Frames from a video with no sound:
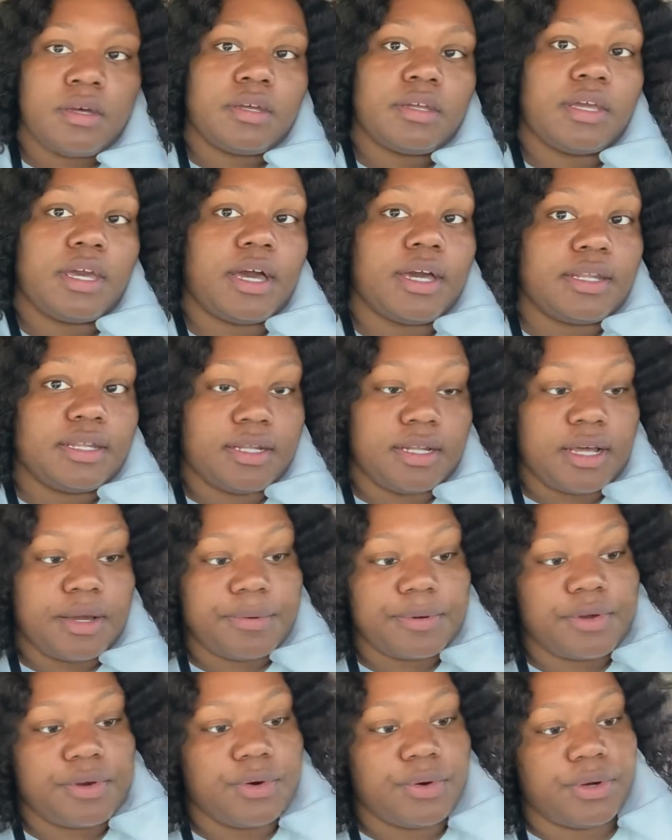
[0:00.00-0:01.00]
Y'all did not
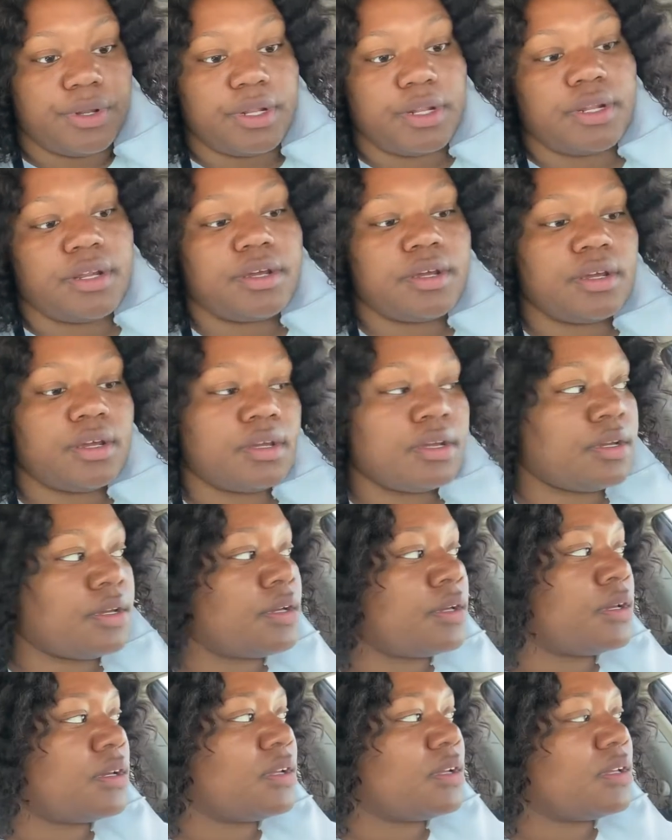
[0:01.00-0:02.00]
record in there.
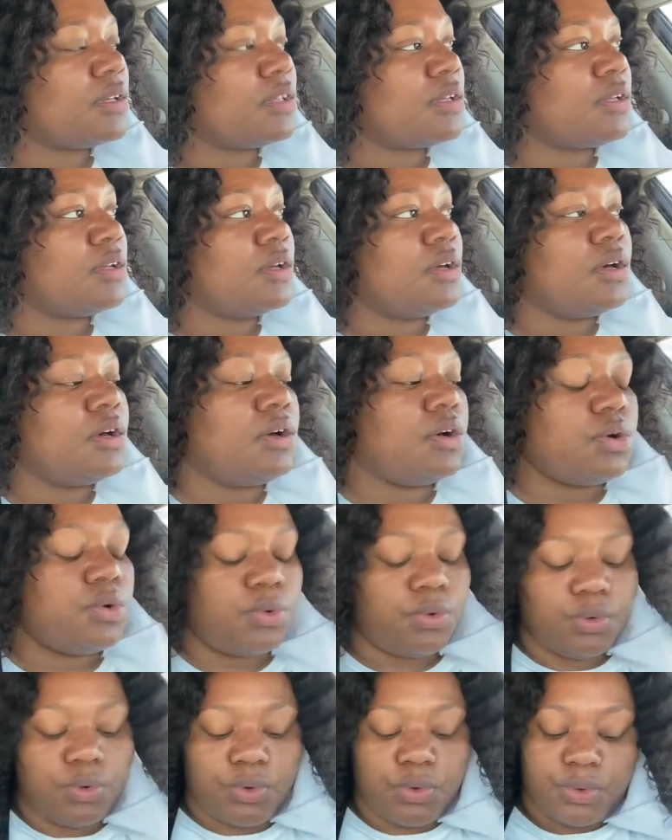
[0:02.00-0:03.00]

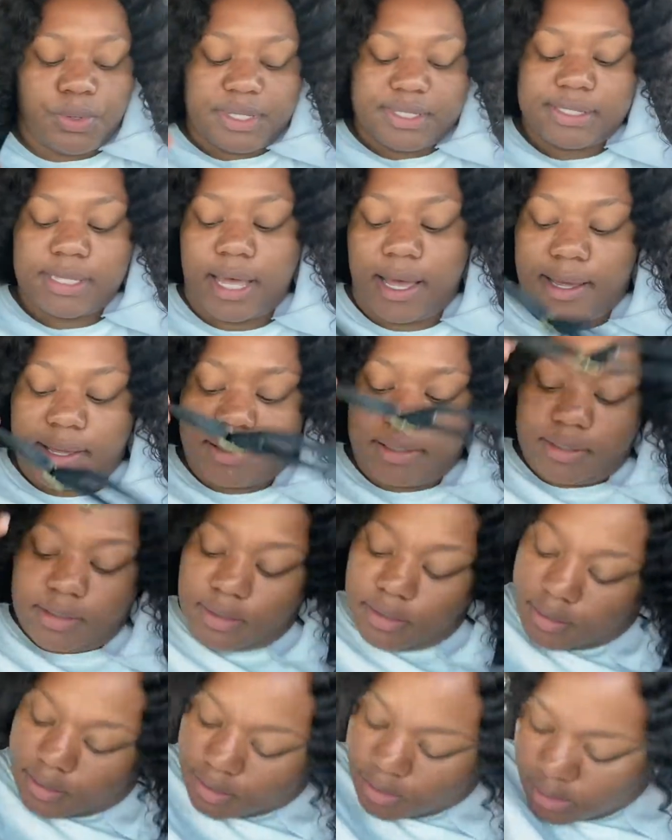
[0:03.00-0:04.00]
Ooh, it's hot.
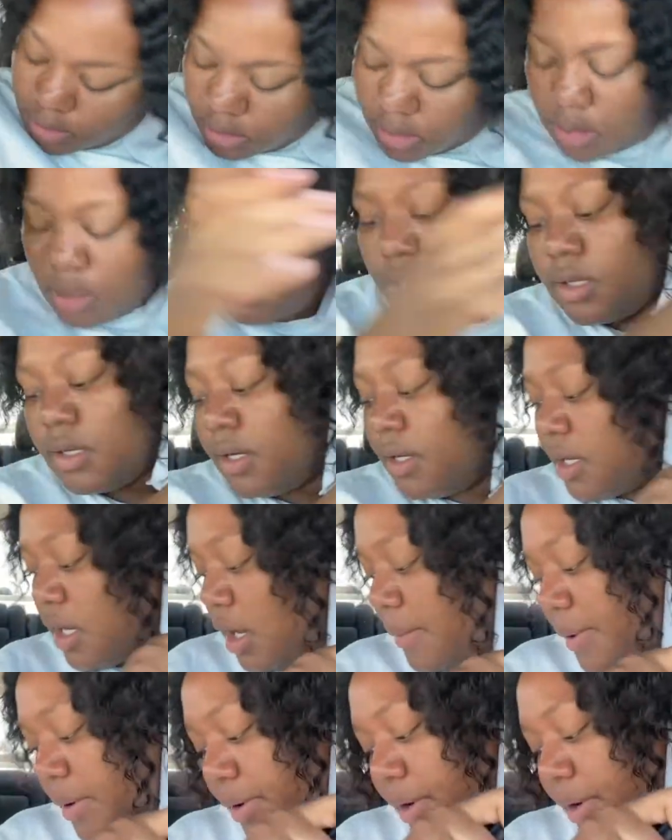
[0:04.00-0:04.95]
Come on,